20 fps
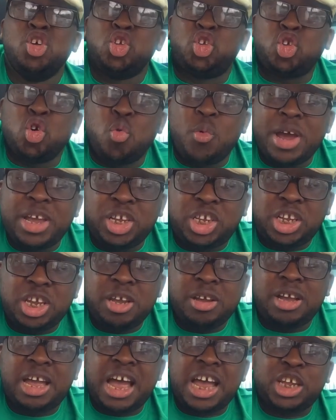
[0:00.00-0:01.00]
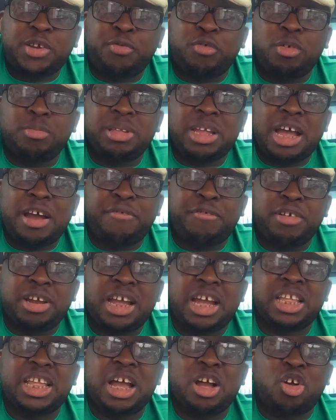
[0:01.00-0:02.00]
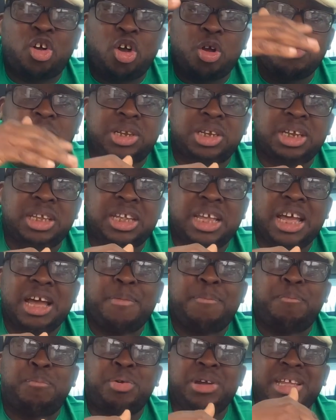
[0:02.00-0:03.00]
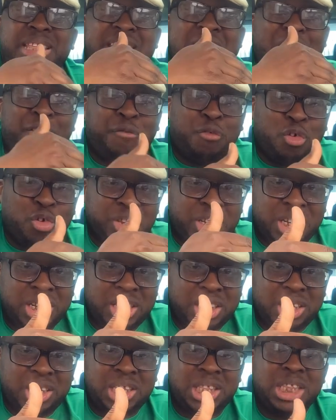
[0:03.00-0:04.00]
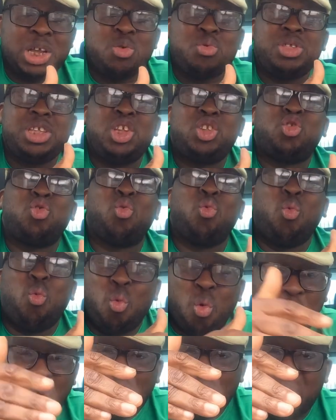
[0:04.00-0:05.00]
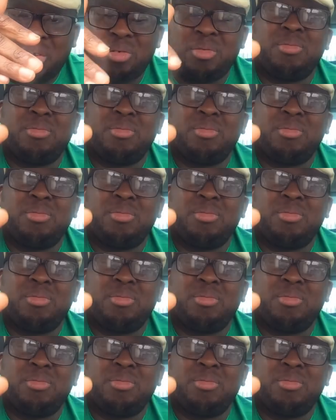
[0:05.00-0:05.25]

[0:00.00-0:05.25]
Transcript: So when you see guys from the Africa that comes in their 40s, they will need to work.